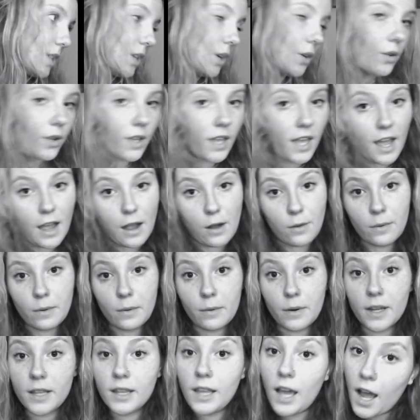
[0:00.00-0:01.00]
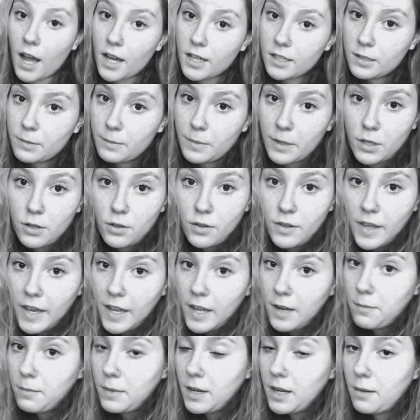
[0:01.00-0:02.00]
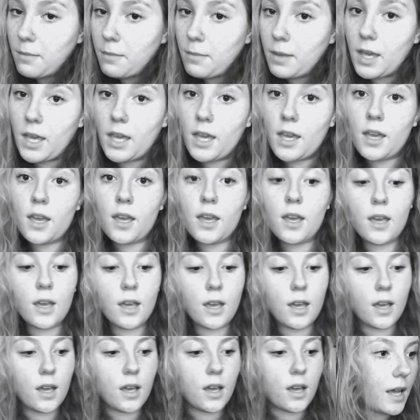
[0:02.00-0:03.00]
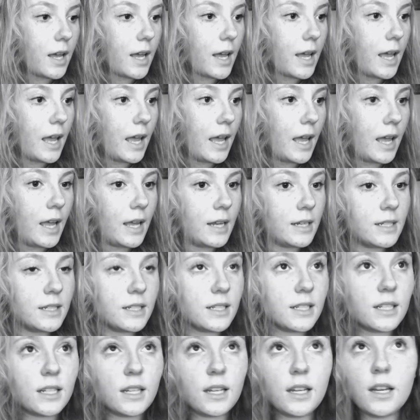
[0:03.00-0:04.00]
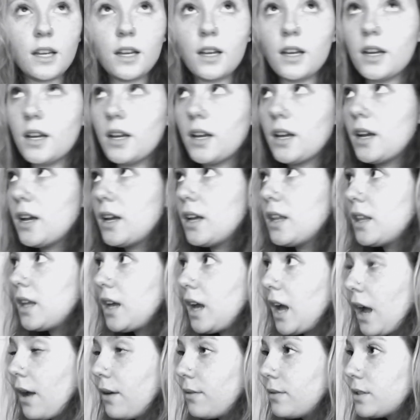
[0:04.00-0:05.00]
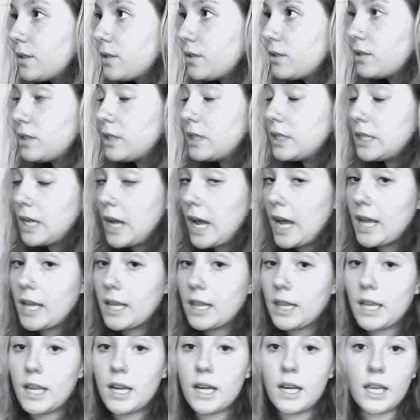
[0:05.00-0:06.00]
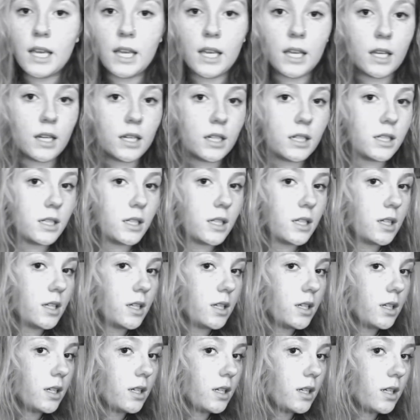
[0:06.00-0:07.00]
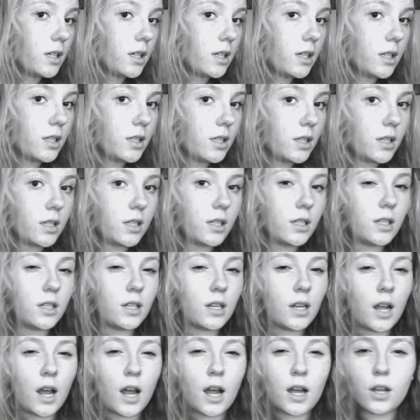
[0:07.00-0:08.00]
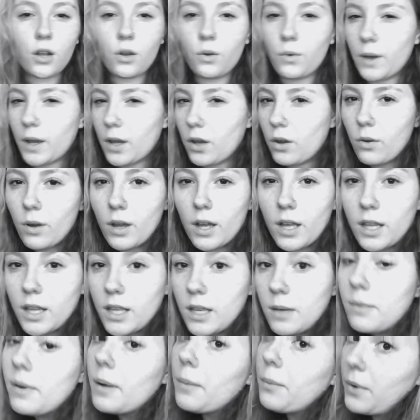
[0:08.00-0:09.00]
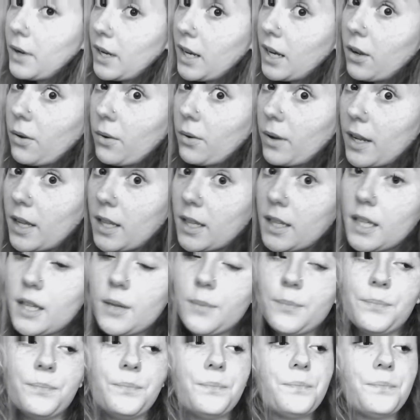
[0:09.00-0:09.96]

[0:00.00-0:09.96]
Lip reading: So yeah, we were in the hospital. They admitted me, and I was dilating not quickly, but pretty quickly.